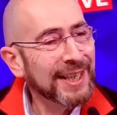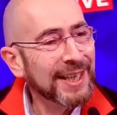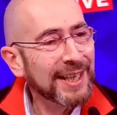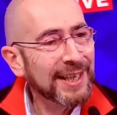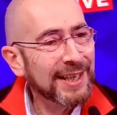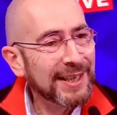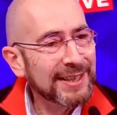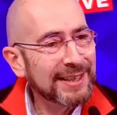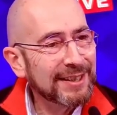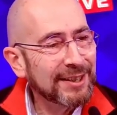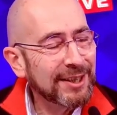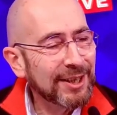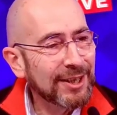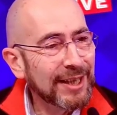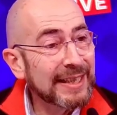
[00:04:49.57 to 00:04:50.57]
and
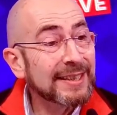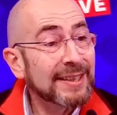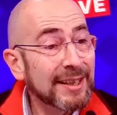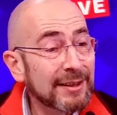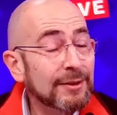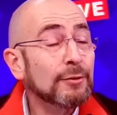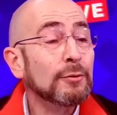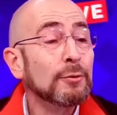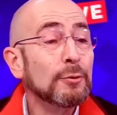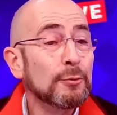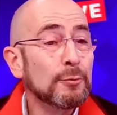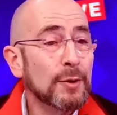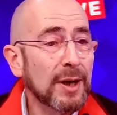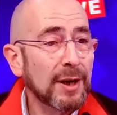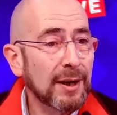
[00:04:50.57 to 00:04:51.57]
then
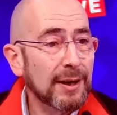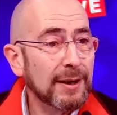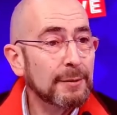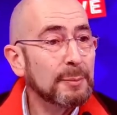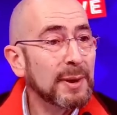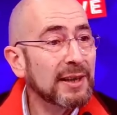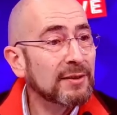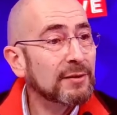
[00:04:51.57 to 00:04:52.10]
to pass